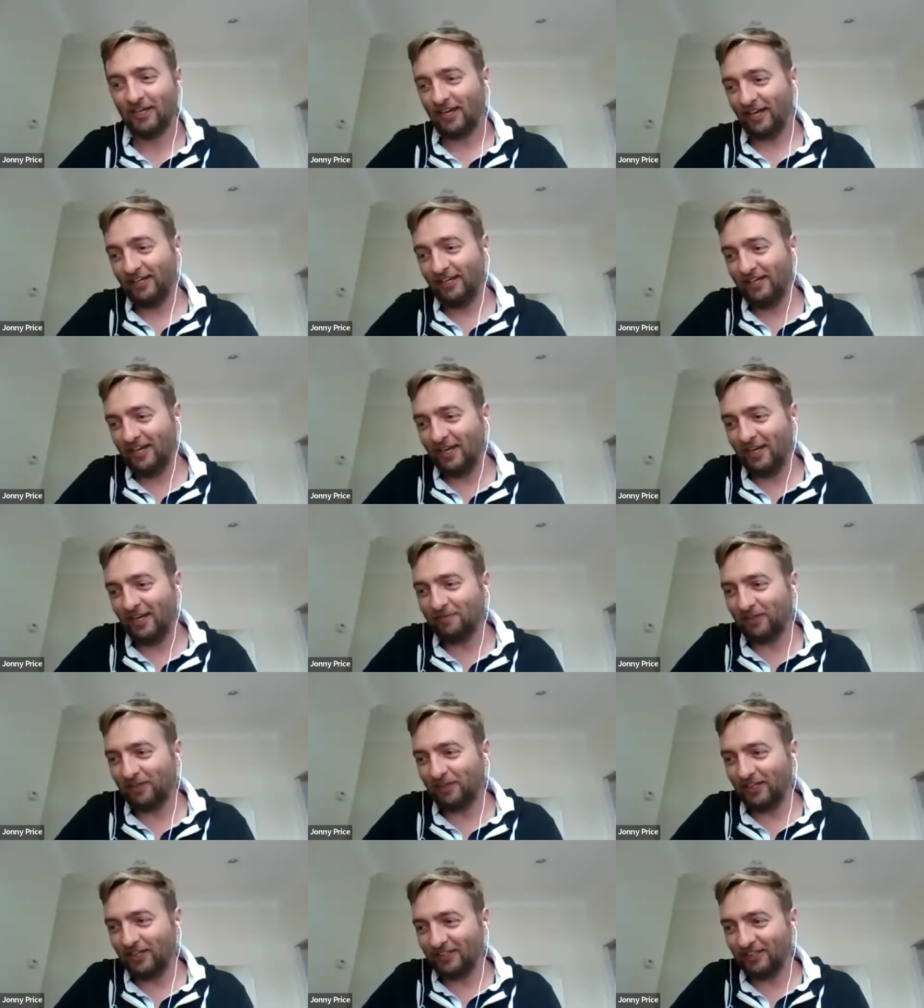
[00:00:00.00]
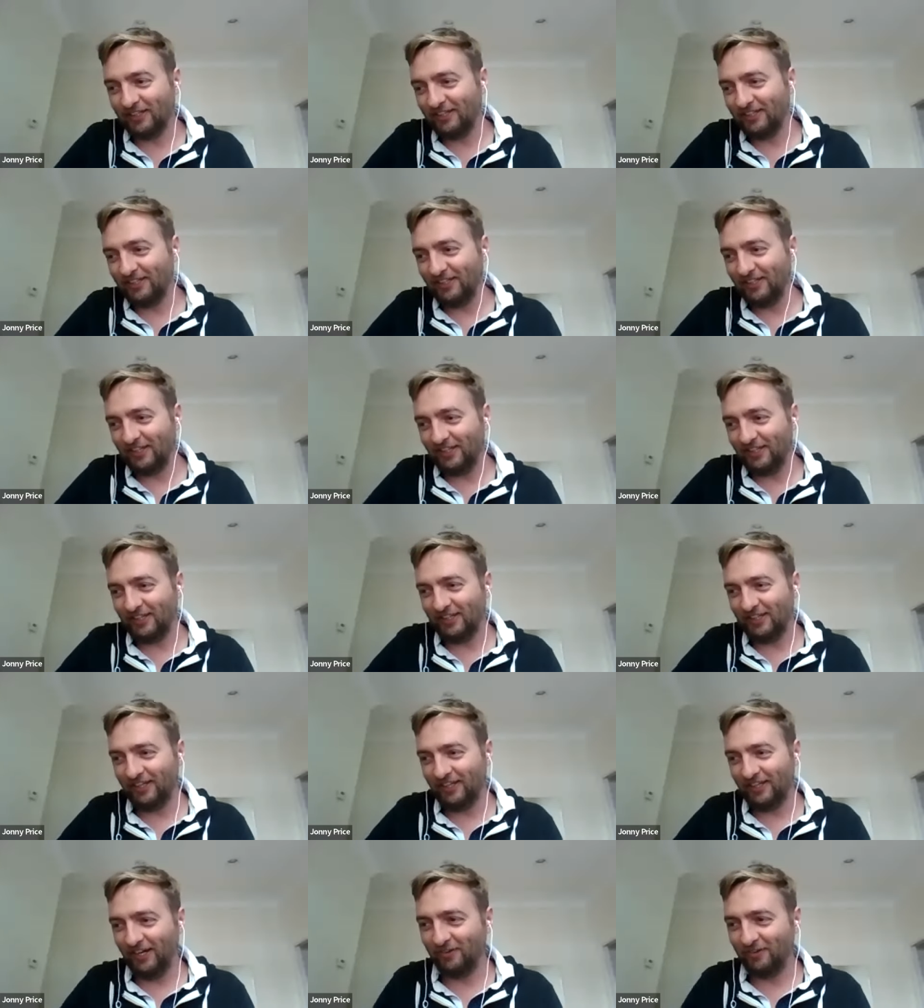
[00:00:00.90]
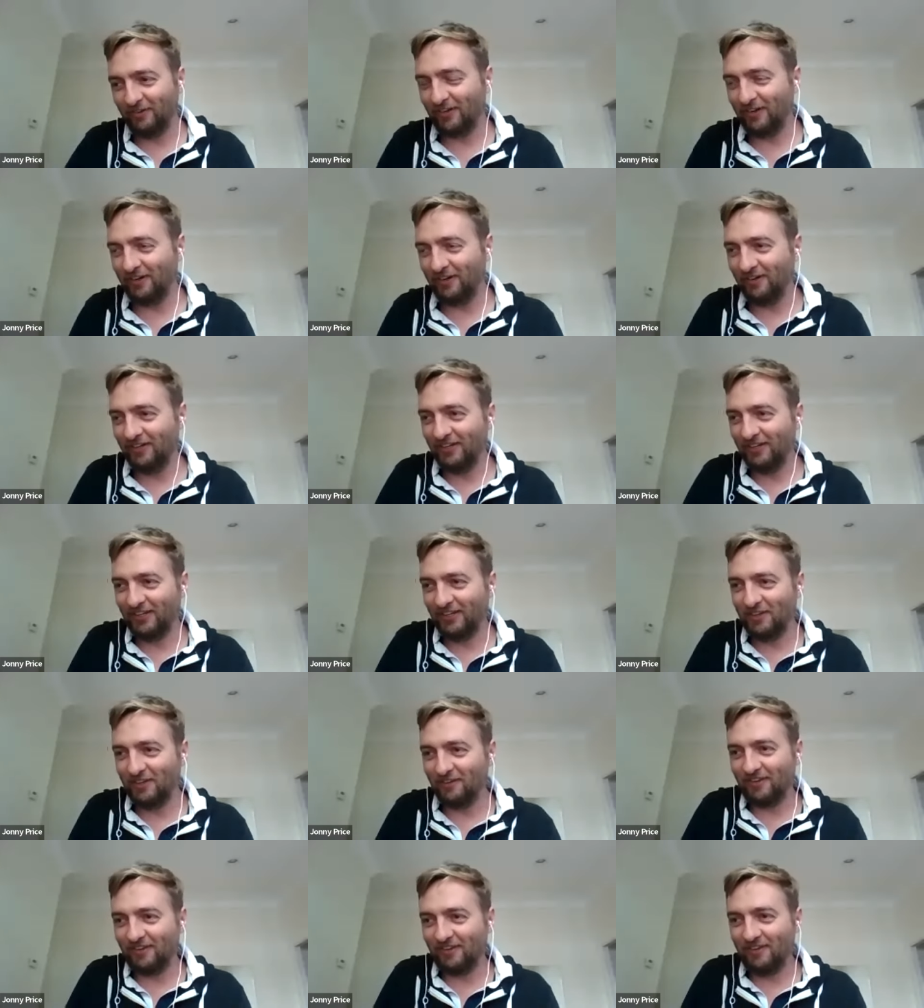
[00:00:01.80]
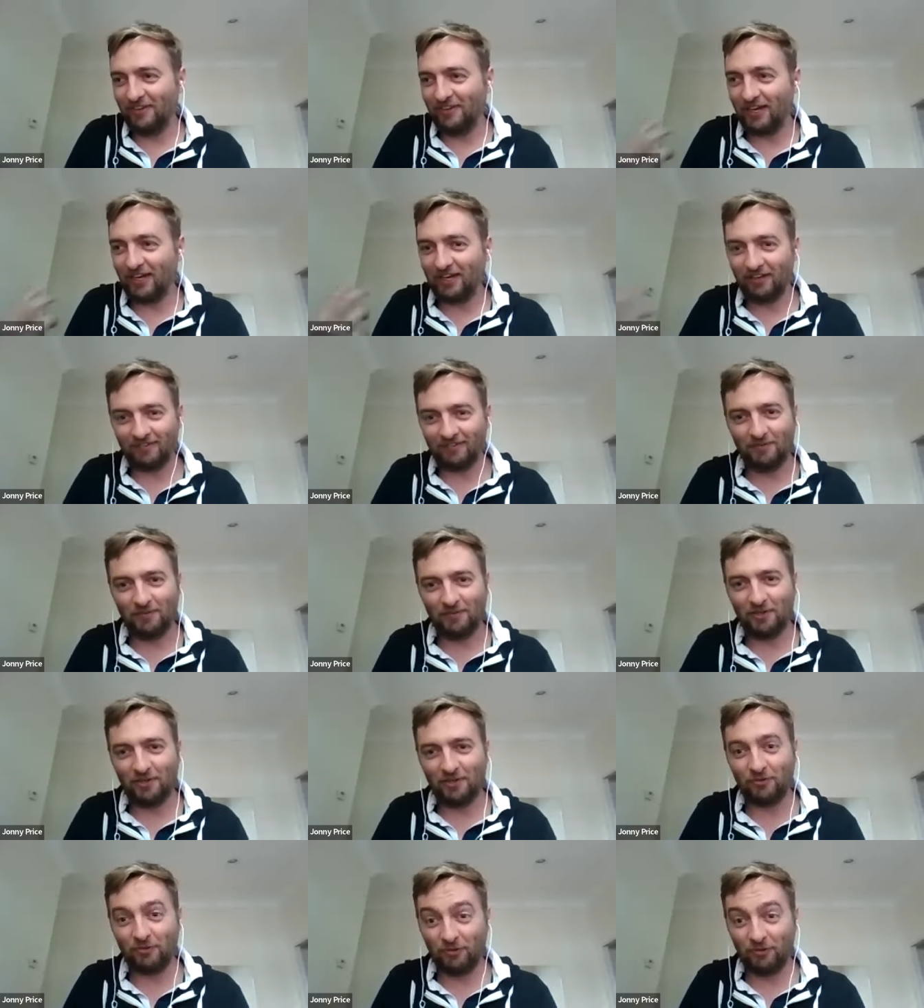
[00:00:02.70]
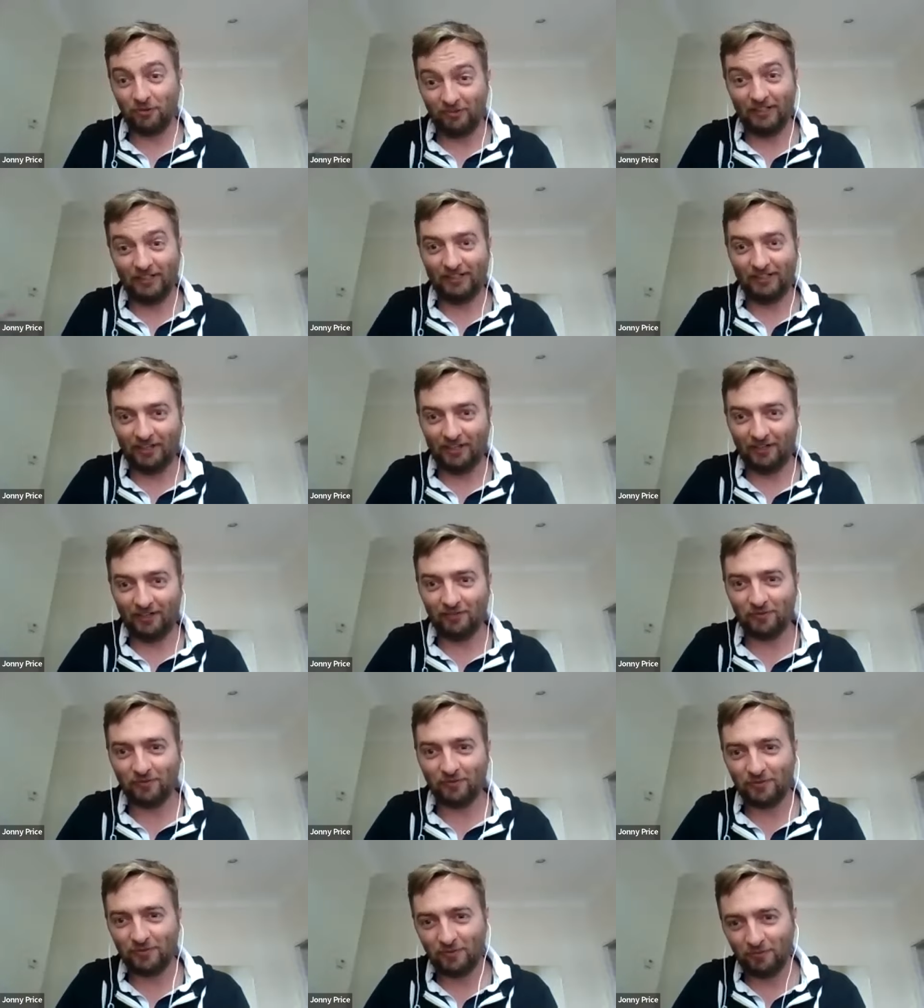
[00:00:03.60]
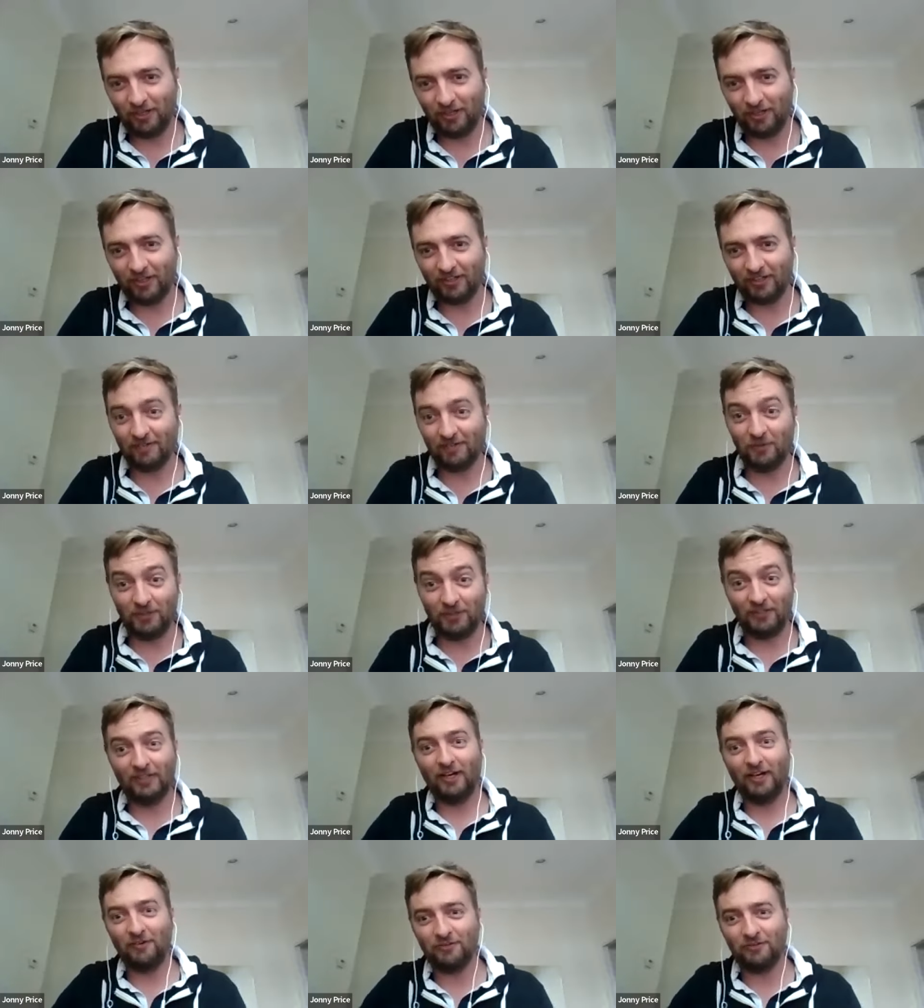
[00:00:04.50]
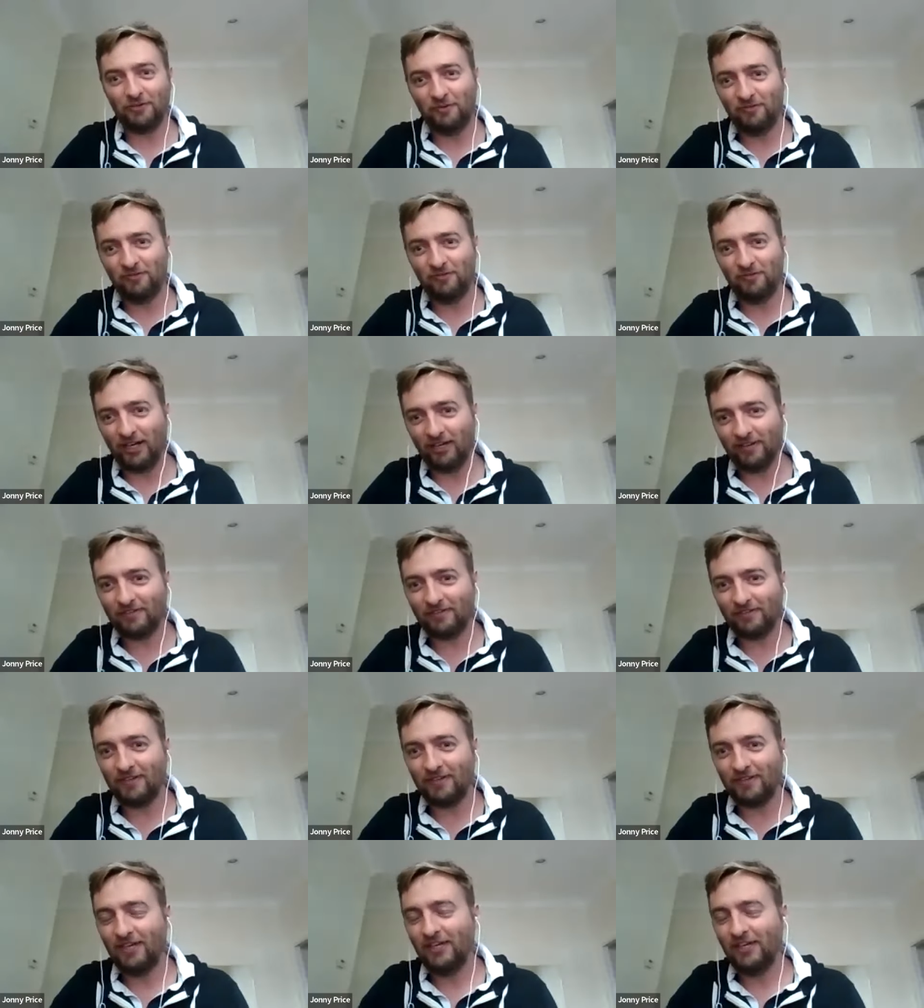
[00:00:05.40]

and enabling you know so so their customers that really love the product and would love to invest